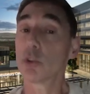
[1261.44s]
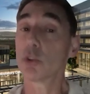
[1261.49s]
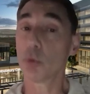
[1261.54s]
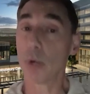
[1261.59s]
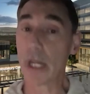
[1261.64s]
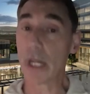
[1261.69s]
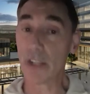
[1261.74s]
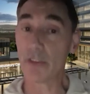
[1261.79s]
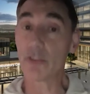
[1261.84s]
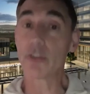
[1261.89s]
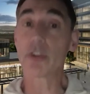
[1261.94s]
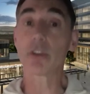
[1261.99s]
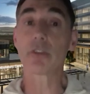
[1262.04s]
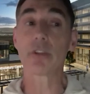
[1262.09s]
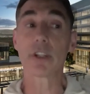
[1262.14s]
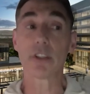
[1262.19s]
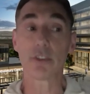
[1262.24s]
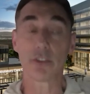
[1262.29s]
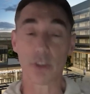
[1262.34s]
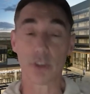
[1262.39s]
crazier
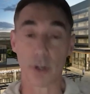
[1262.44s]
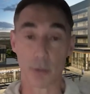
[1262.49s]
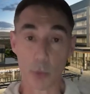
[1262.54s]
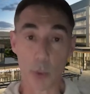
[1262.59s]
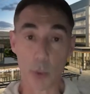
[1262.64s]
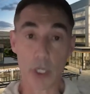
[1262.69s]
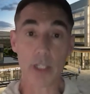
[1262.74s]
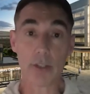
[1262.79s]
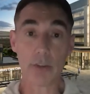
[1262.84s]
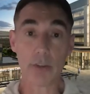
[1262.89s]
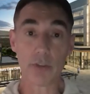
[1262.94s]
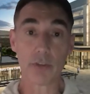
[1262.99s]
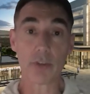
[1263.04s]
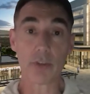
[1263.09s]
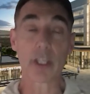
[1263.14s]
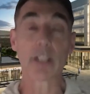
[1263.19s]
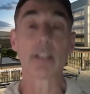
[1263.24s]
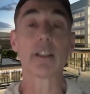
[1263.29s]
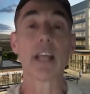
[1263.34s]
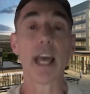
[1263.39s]
in some ways
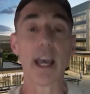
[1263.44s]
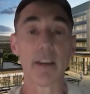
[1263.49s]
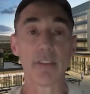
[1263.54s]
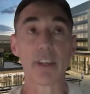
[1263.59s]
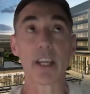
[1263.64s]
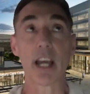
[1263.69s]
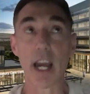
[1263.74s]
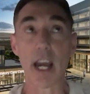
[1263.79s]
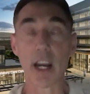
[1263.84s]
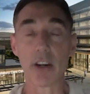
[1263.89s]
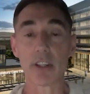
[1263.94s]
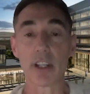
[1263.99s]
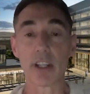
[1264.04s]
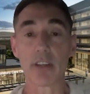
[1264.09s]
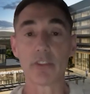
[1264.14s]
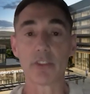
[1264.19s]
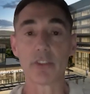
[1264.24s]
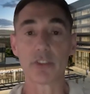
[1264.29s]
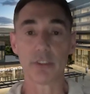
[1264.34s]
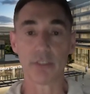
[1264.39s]
and having higher
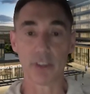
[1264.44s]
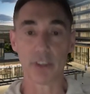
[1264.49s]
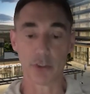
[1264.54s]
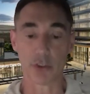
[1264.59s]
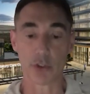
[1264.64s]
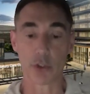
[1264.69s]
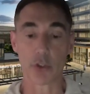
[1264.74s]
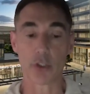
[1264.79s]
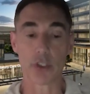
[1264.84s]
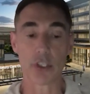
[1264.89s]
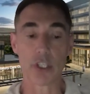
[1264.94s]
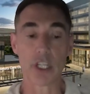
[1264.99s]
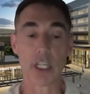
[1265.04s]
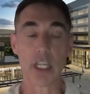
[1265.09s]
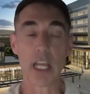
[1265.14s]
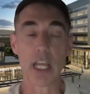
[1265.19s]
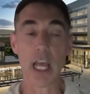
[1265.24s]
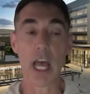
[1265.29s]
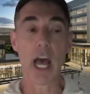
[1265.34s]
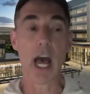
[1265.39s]
levels of
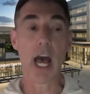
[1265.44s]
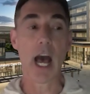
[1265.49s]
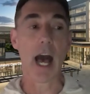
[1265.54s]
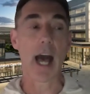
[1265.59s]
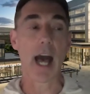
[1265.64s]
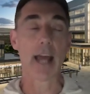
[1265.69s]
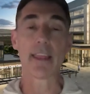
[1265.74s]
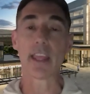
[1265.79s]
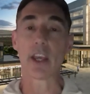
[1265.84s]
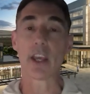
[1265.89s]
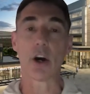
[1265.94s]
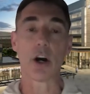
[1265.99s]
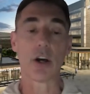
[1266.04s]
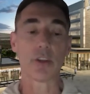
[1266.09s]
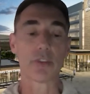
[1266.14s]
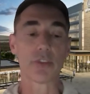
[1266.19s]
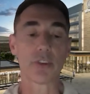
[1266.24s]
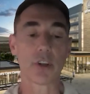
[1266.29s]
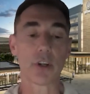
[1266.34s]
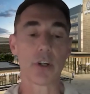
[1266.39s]
uncertainty, I think
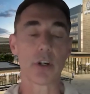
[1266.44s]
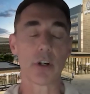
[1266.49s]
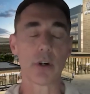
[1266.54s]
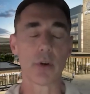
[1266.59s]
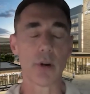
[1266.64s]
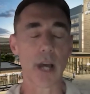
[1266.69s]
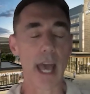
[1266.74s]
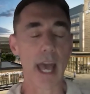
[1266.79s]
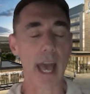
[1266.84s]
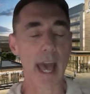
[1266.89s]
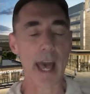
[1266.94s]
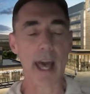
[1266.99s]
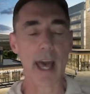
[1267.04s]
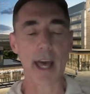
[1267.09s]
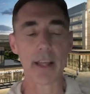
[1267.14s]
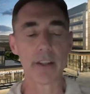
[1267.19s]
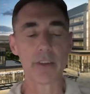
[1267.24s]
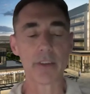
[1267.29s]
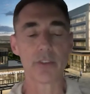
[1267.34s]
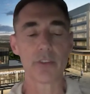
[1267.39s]
also
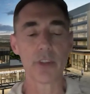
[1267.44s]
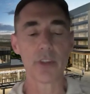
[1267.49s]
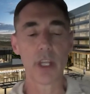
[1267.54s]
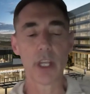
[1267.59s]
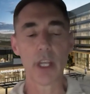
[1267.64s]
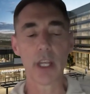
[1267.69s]
has